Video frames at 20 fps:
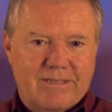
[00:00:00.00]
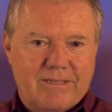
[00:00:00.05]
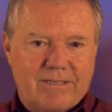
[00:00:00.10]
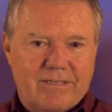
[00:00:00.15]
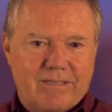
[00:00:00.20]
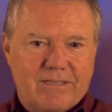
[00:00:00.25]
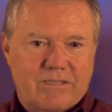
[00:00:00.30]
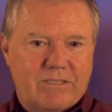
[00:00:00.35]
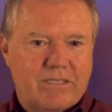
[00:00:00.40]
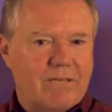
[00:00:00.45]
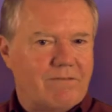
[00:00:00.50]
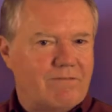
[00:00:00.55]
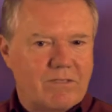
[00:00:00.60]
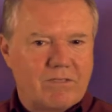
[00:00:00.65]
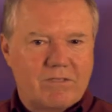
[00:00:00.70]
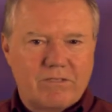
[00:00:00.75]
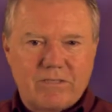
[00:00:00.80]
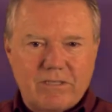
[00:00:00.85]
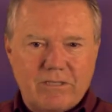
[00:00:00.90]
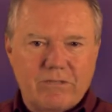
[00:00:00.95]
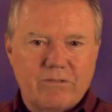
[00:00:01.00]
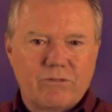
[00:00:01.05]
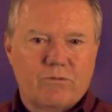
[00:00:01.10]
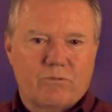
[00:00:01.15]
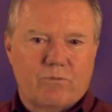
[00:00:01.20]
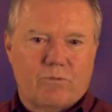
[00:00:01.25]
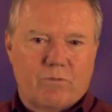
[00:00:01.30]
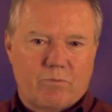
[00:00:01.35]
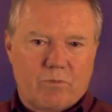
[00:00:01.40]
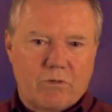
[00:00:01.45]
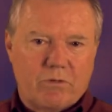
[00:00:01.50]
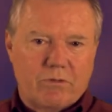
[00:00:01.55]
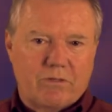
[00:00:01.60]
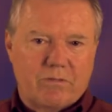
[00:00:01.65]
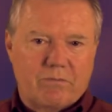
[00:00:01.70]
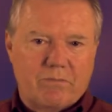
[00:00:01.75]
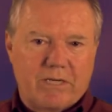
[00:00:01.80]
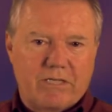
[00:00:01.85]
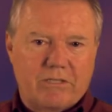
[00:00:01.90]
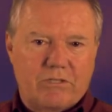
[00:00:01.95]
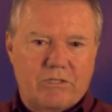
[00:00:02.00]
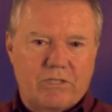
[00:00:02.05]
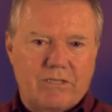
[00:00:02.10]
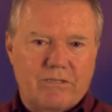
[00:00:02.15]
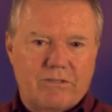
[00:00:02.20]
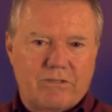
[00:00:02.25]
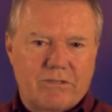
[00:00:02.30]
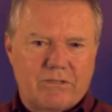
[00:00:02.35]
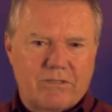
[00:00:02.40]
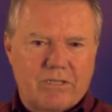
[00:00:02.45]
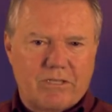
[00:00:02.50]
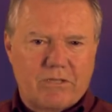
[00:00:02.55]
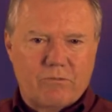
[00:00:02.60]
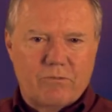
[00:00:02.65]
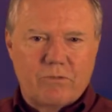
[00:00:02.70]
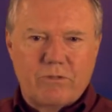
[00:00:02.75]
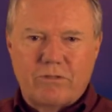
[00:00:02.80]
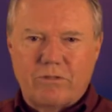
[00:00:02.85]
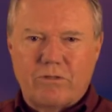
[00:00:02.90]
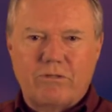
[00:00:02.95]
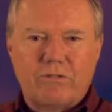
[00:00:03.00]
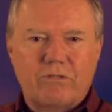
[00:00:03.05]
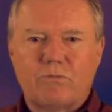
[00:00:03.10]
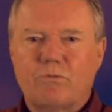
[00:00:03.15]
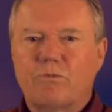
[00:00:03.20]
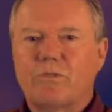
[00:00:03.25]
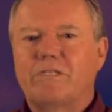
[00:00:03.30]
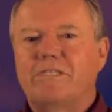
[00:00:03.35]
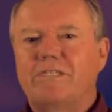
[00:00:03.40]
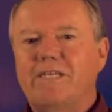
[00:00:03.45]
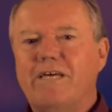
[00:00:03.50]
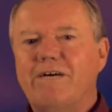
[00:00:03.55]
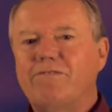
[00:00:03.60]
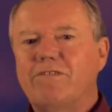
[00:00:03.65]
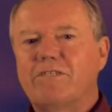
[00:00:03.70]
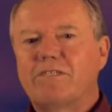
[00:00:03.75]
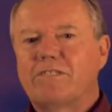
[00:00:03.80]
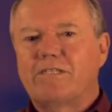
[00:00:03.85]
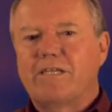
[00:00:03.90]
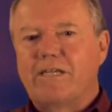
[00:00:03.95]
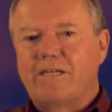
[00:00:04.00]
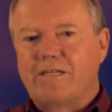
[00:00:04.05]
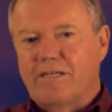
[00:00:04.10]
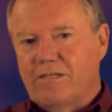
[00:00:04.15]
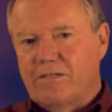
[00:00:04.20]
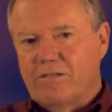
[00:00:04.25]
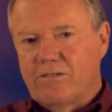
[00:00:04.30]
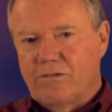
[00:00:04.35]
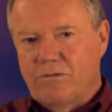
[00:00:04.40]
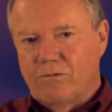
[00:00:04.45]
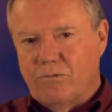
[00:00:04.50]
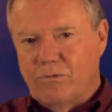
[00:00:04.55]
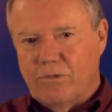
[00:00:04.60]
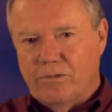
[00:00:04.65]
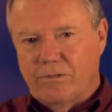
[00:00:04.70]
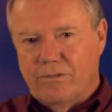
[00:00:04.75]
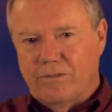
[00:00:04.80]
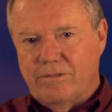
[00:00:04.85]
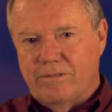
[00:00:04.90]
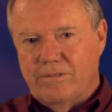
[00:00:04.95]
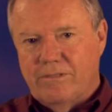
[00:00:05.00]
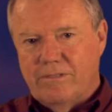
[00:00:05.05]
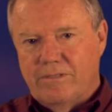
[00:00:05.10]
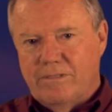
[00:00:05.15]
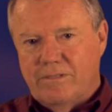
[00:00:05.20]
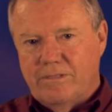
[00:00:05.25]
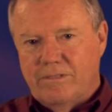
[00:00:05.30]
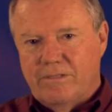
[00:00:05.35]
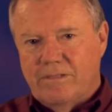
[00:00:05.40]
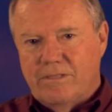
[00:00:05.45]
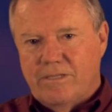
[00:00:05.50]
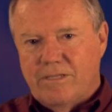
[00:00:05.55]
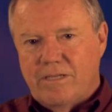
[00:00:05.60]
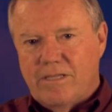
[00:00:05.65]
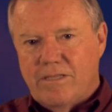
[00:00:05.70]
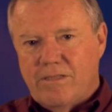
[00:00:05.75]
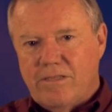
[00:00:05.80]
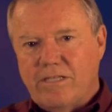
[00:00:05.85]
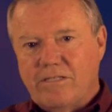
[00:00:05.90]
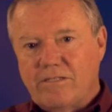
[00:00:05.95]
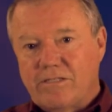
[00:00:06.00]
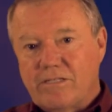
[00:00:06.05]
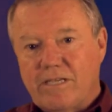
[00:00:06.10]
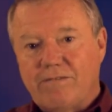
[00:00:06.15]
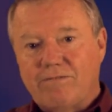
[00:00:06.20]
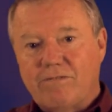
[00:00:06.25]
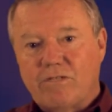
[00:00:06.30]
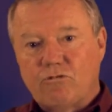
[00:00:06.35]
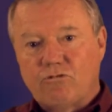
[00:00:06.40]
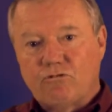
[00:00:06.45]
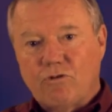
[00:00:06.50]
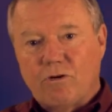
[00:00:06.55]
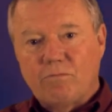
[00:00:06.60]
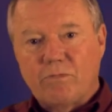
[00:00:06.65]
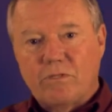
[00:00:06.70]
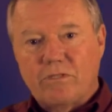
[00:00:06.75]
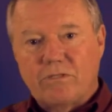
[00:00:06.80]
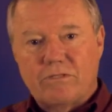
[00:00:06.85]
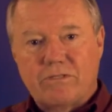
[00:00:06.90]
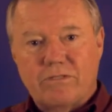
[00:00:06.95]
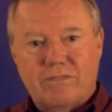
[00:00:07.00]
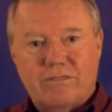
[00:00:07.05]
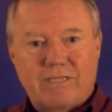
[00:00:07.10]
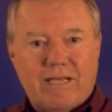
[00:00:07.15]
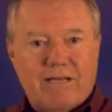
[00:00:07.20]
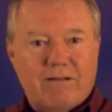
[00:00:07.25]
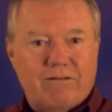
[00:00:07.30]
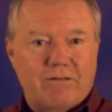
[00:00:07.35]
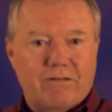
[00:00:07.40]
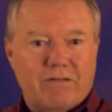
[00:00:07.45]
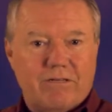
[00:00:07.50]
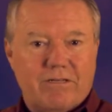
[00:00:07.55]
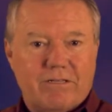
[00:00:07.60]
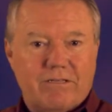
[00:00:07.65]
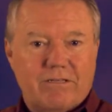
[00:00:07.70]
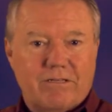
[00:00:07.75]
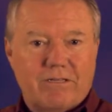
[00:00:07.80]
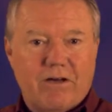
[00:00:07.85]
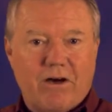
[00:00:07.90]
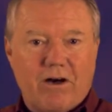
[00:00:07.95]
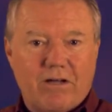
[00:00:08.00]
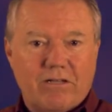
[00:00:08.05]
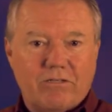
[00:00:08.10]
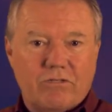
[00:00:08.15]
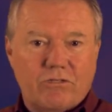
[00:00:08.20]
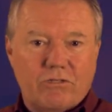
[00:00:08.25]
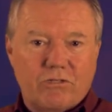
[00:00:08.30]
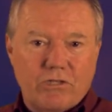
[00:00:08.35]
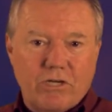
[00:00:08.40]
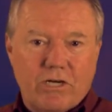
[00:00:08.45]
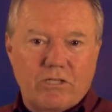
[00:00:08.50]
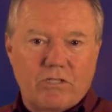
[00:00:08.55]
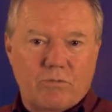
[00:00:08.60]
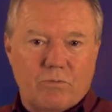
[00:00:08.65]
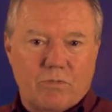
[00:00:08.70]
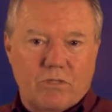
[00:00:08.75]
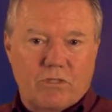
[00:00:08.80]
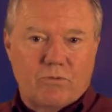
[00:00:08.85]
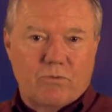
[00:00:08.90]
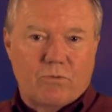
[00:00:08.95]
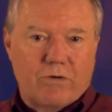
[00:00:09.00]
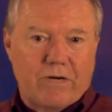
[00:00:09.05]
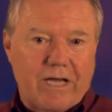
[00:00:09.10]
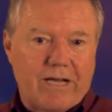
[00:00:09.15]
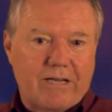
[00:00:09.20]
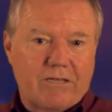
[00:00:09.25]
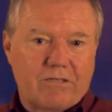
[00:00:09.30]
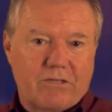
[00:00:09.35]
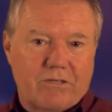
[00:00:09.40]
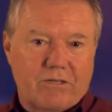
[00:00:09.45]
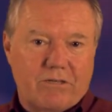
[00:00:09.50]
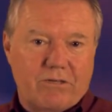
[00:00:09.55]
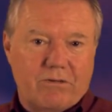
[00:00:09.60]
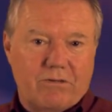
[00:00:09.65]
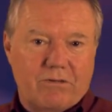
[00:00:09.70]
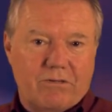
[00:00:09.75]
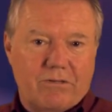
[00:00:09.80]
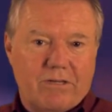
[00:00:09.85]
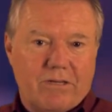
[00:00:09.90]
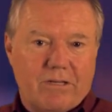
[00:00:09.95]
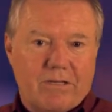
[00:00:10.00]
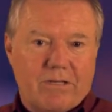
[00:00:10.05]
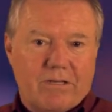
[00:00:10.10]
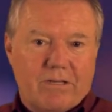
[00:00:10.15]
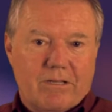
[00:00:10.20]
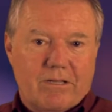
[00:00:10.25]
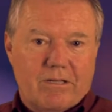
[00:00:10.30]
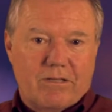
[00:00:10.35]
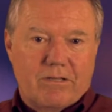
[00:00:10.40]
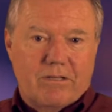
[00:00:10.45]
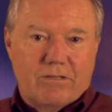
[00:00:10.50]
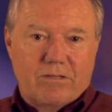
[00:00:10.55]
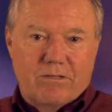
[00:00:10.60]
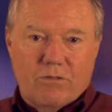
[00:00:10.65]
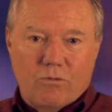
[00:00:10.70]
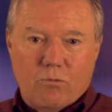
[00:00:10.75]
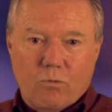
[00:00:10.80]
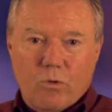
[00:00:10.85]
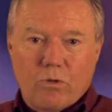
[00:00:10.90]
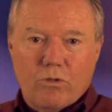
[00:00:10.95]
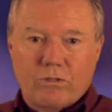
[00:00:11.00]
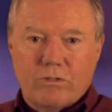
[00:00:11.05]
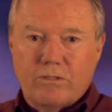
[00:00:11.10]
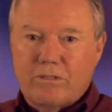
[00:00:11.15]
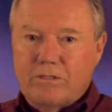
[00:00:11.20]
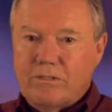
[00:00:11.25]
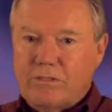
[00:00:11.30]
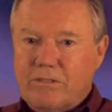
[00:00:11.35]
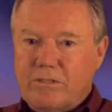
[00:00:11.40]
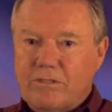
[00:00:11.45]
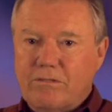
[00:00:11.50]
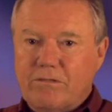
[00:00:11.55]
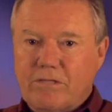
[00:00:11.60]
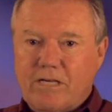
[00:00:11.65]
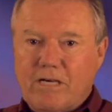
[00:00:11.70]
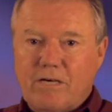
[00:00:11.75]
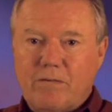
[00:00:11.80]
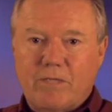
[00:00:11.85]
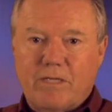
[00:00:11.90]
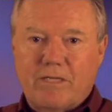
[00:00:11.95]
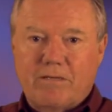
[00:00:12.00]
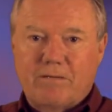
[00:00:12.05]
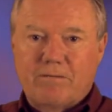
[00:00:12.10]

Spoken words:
7 seals were broken by Jesus, and the results were devastating to the world. Then 7 trumpets sounded, and God's judgments were executed, and the worst is still coming.